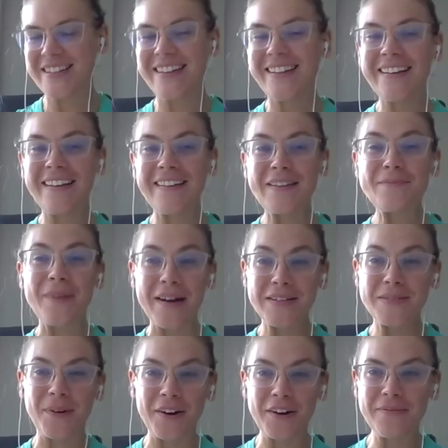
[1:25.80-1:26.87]
think, like the best
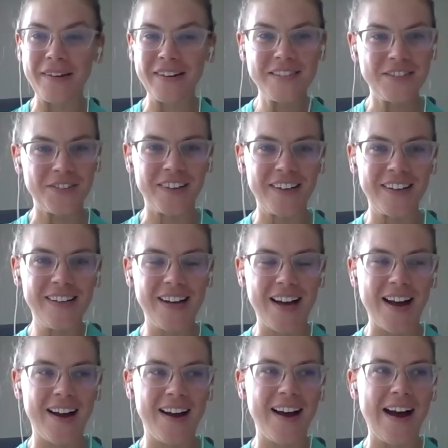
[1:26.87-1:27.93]
part of my story.
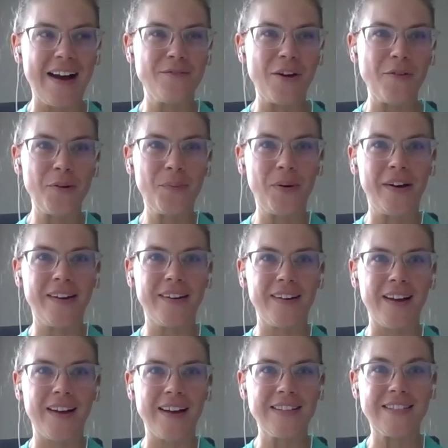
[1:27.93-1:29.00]
Uh, I've never put
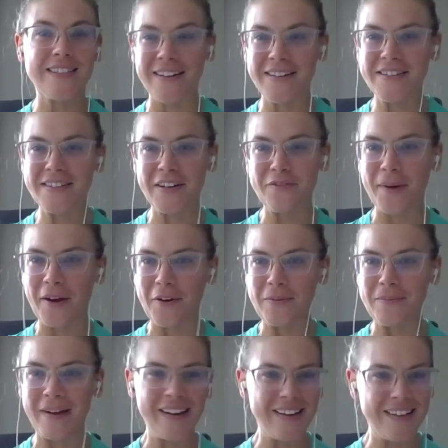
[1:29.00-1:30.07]
a cent of my own
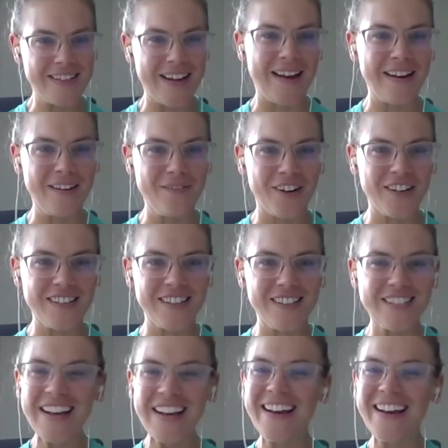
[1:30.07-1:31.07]
money into any of our deals.